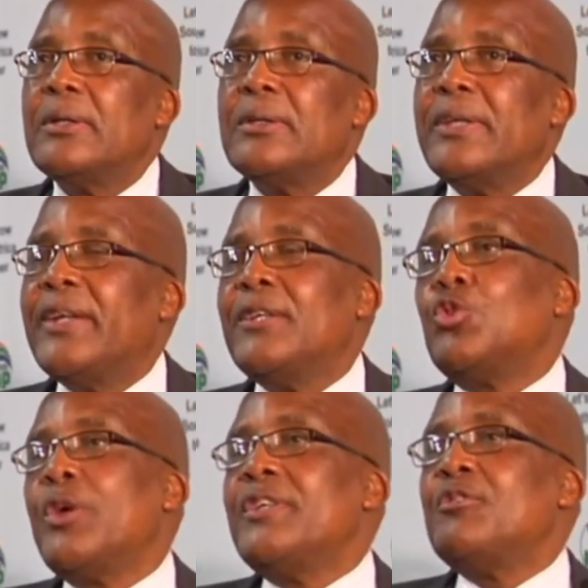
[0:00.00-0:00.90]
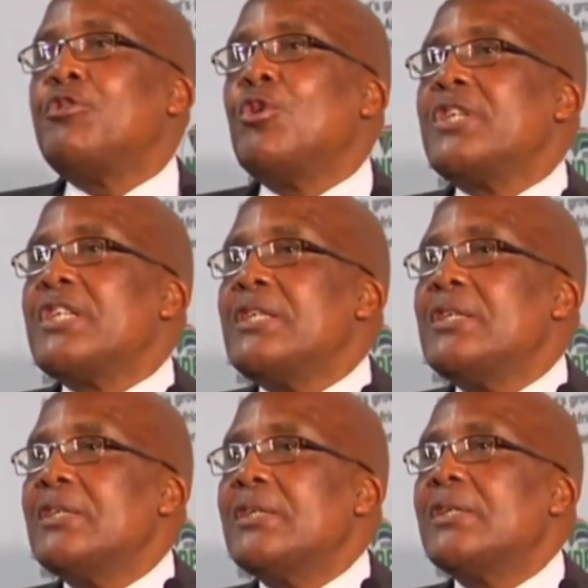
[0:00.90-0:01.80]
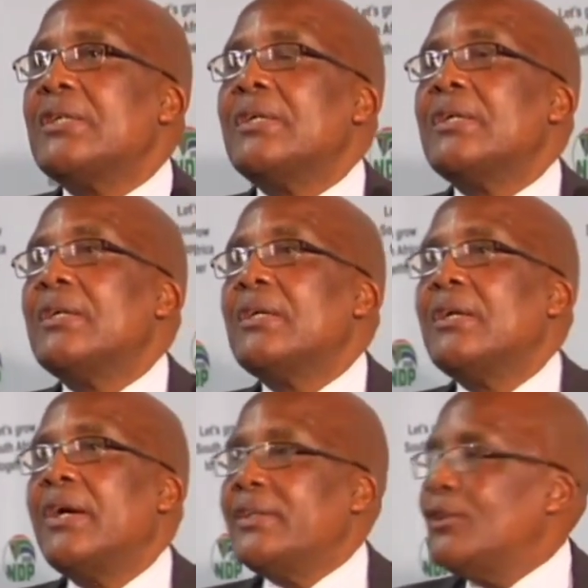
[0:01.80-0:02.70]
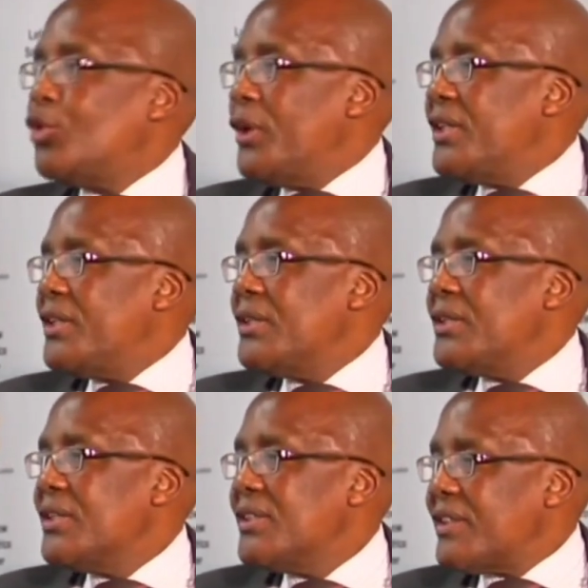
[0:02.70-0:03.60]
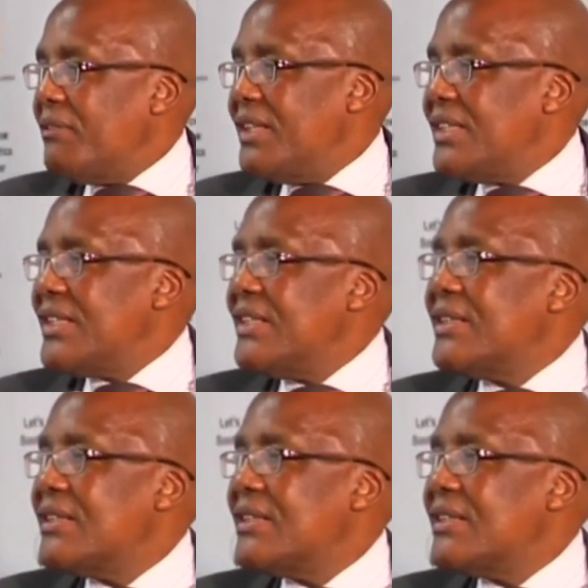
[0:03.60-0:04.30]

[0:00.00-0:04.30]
then in 2014, and in 2017,